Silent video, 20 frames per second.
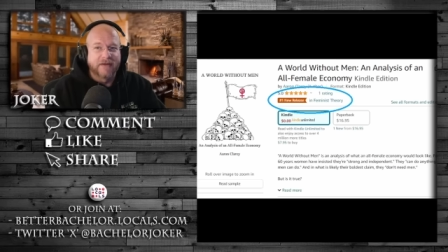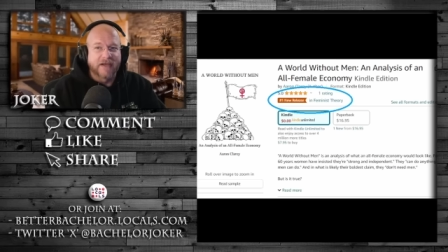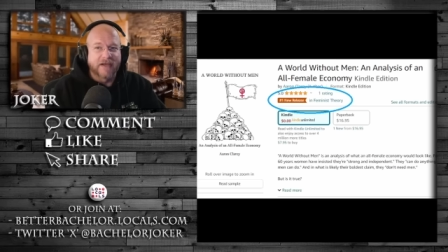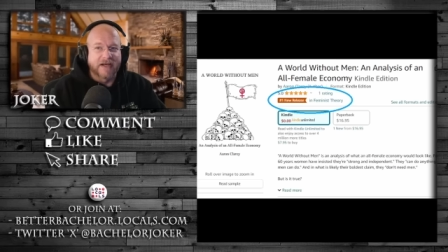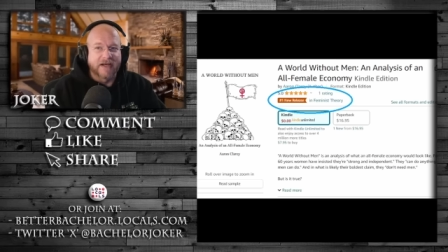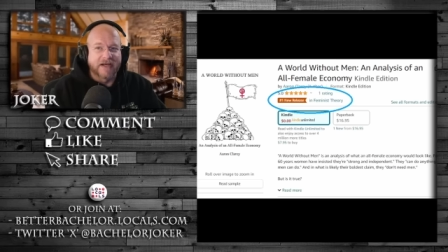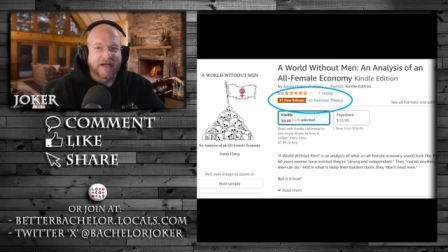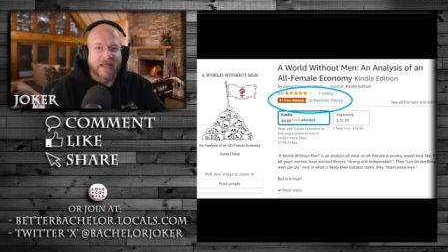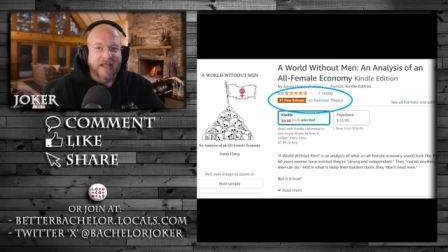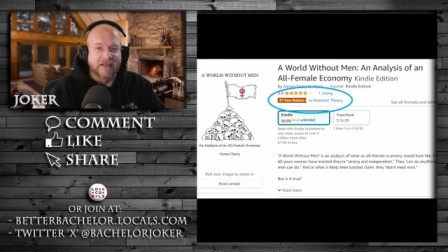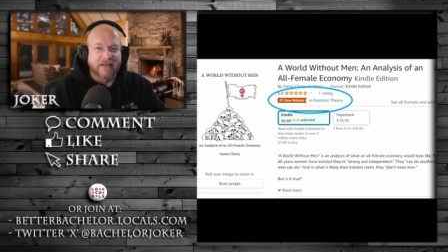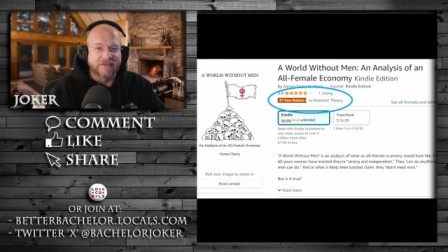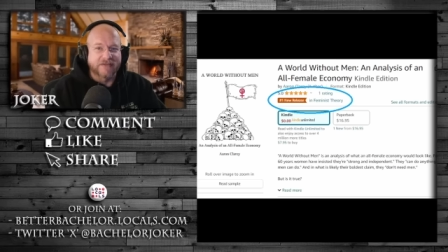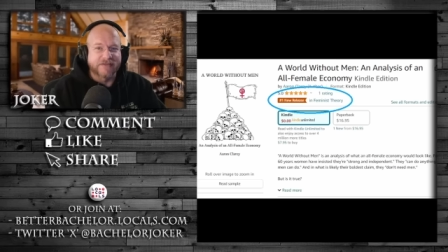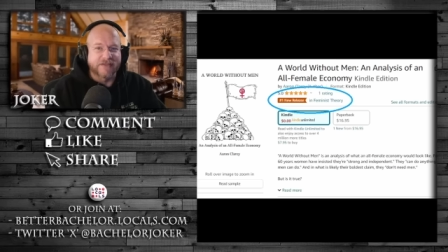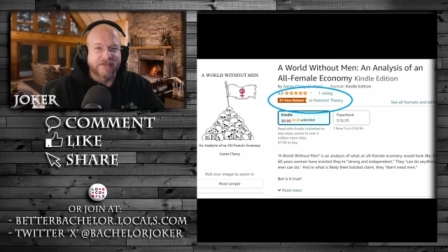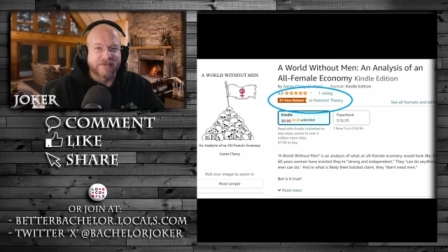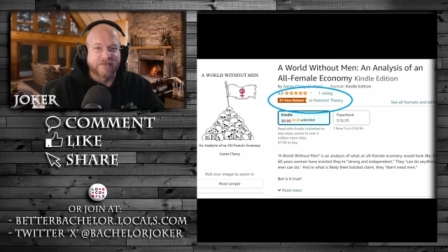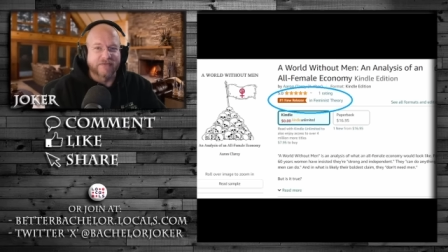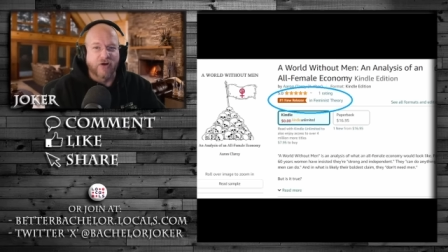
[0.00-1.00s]
an
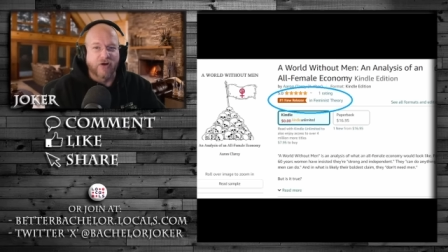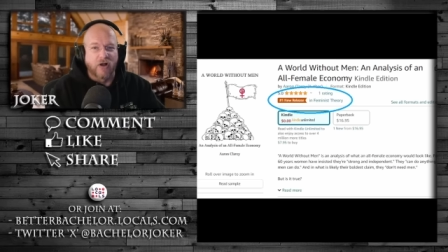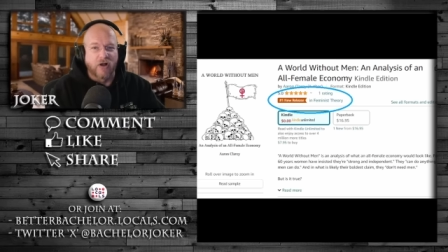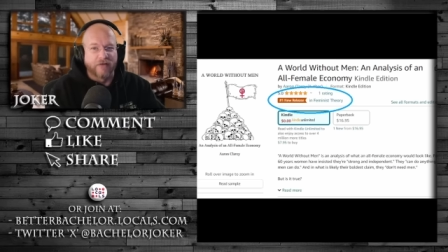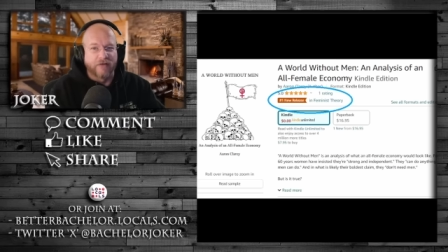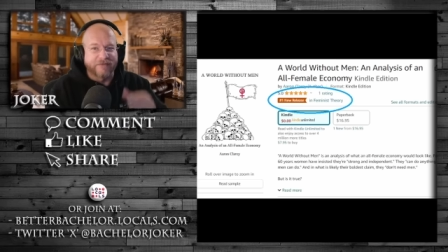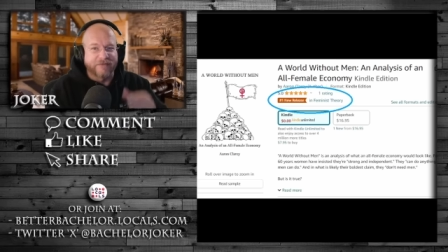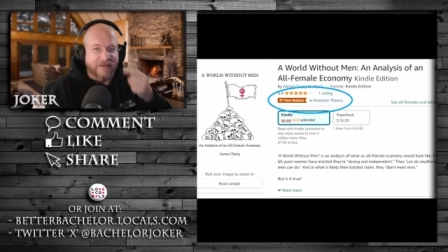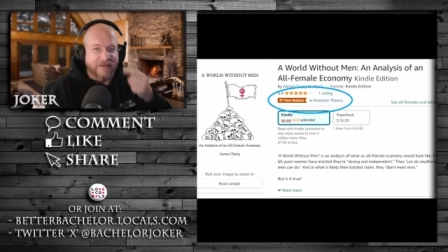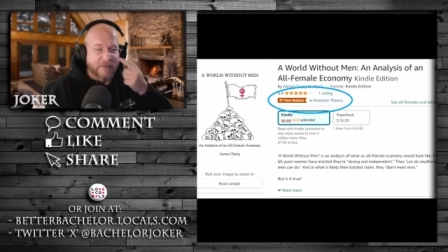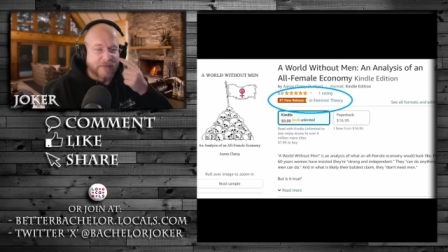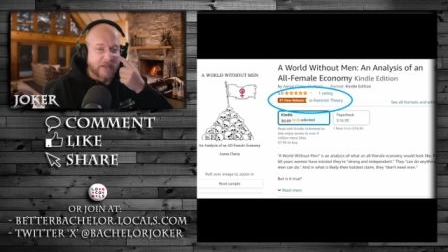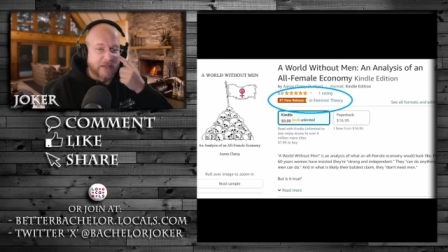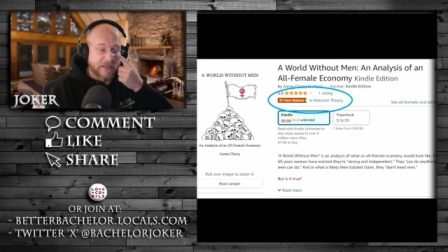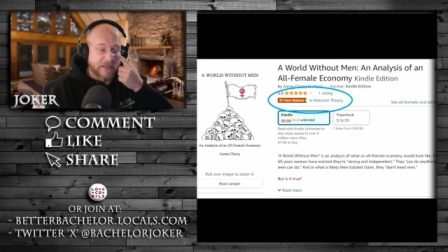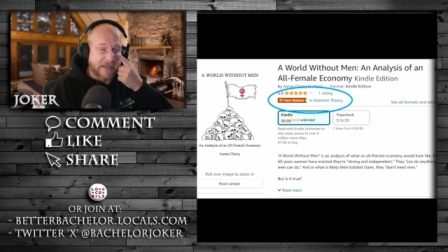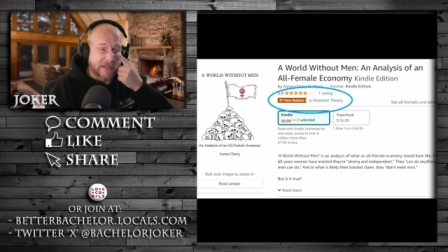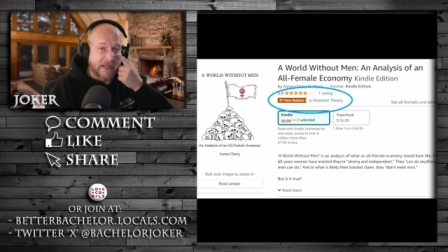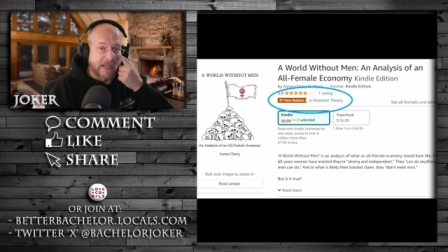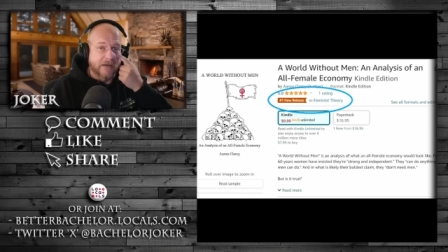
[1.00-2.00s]
analysis of all-female
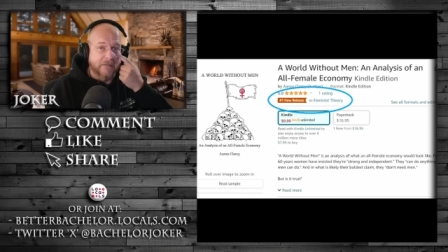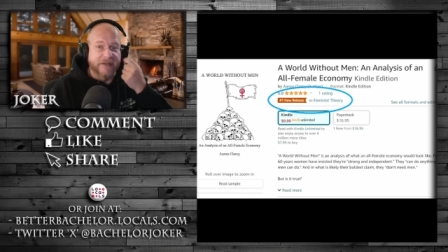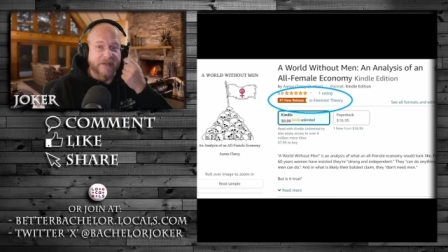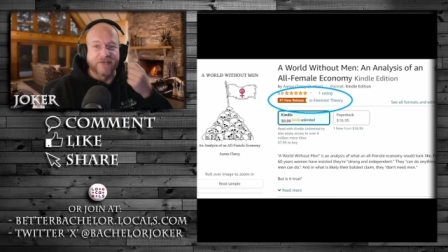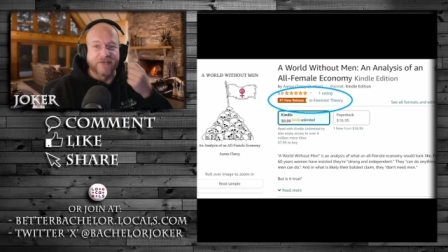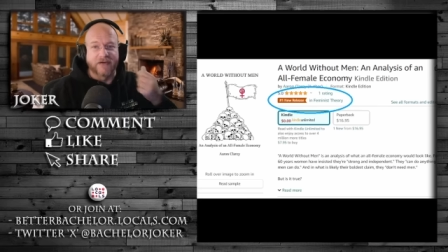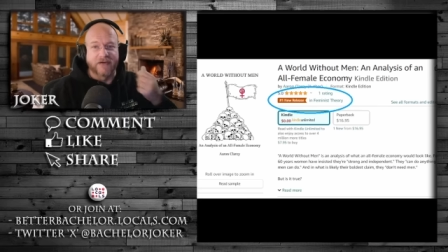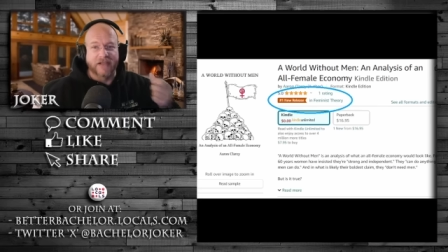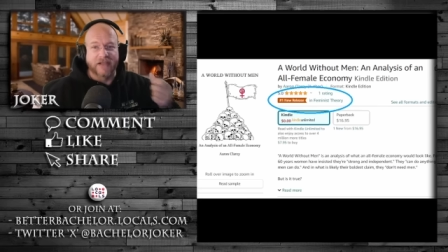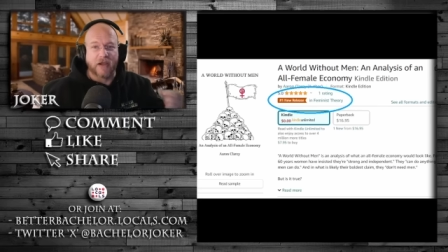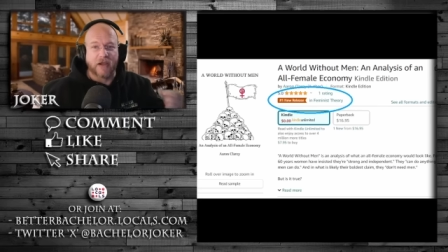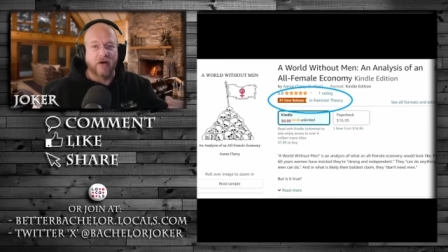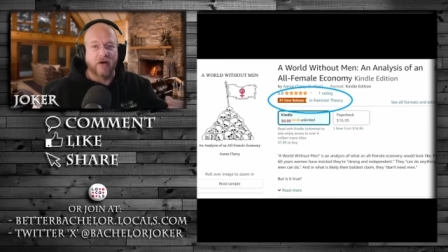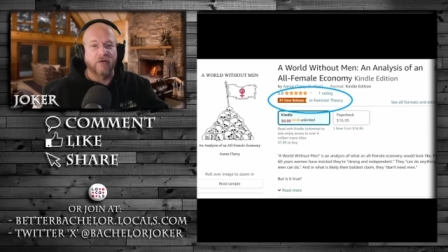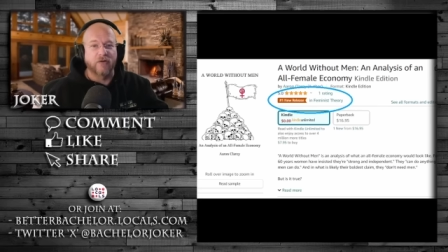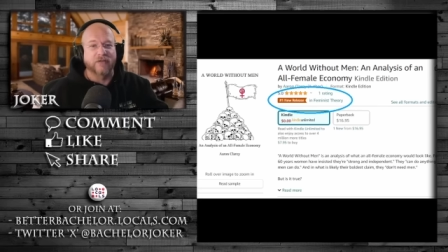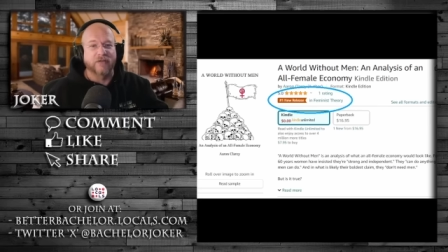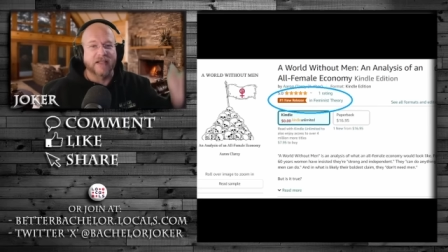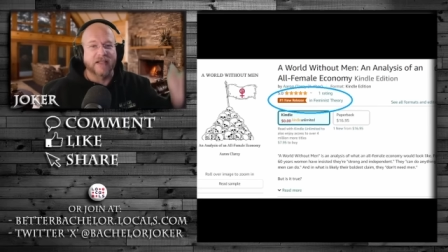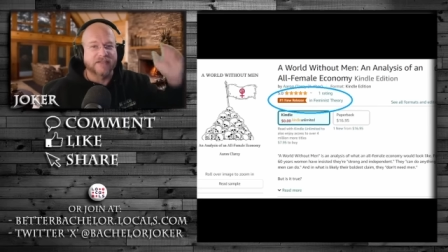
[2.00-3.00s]
economy, and they're like,
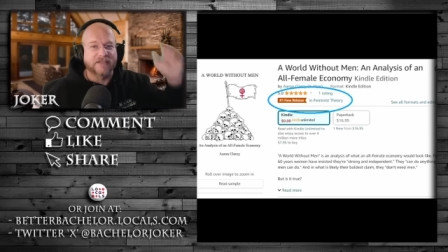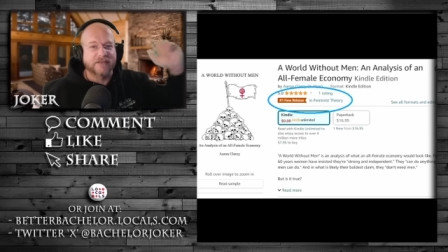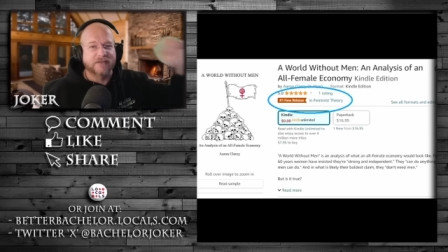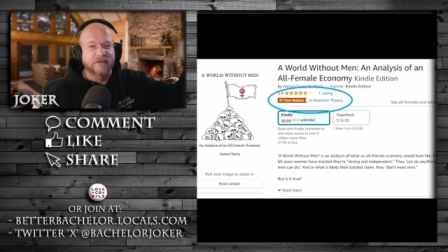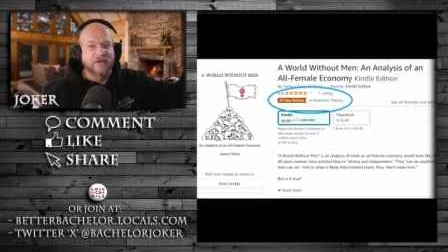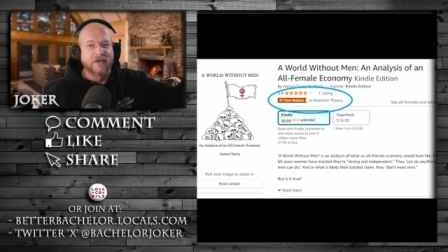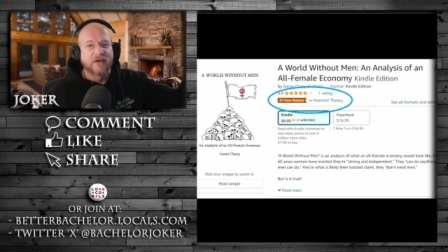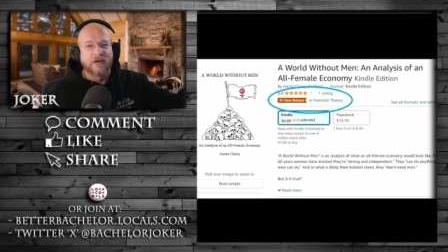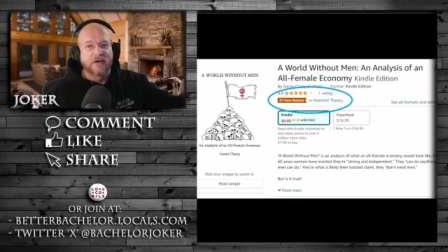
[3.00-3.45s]
oh, let's